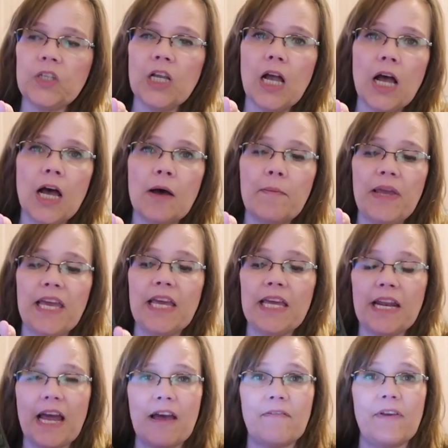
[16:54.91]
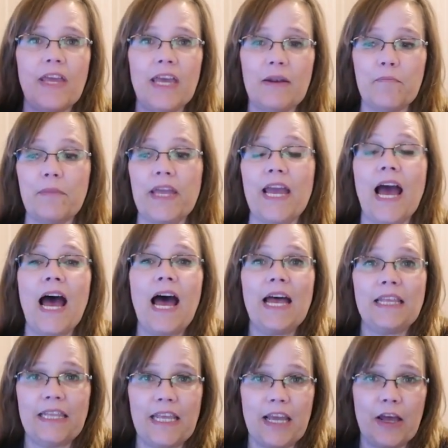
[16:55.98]
Um, he can have it
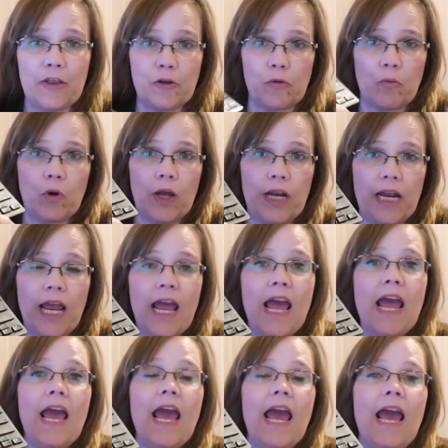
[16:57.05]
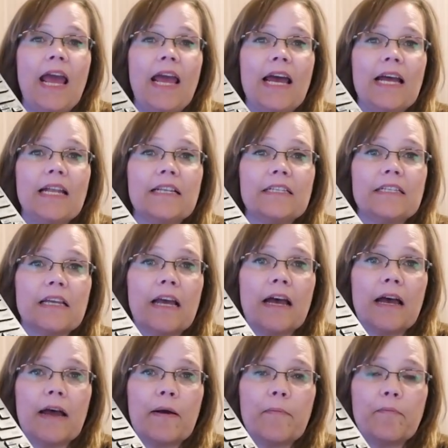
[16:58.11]
behind the other one and
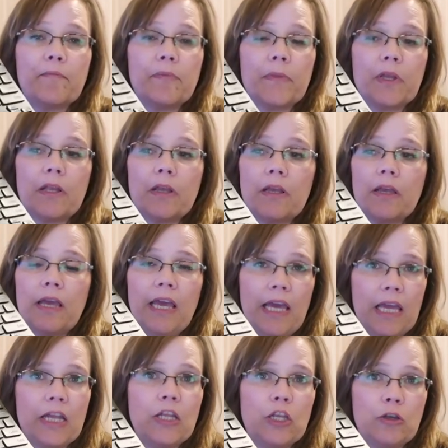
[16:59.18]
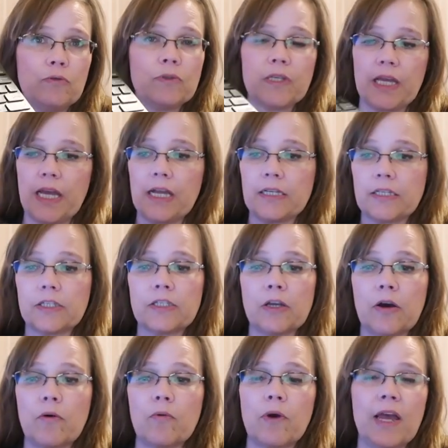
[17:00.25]
um, he can use it.
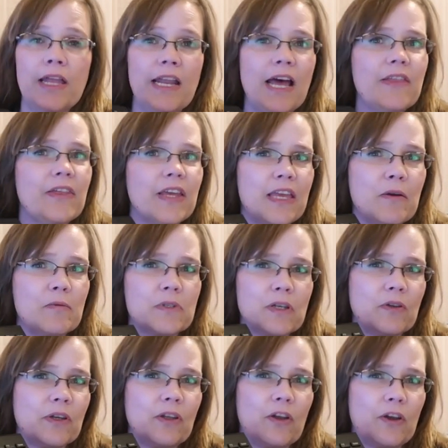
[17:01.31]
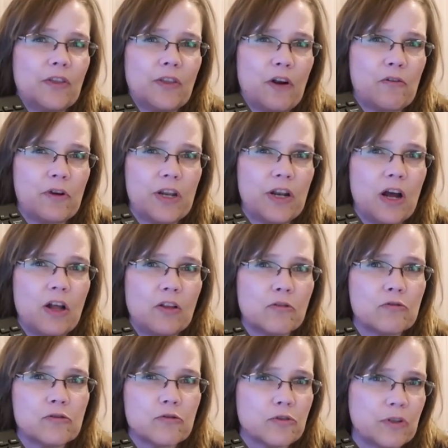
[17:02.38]
So, and I think it was only like
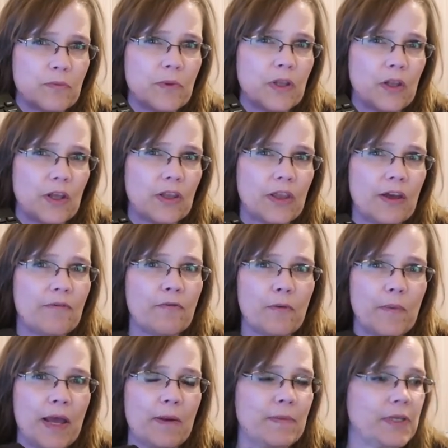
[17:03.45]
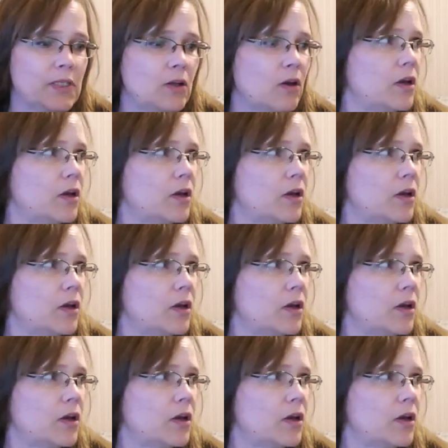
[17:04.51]
$30 or something like that from yeah, Amazon.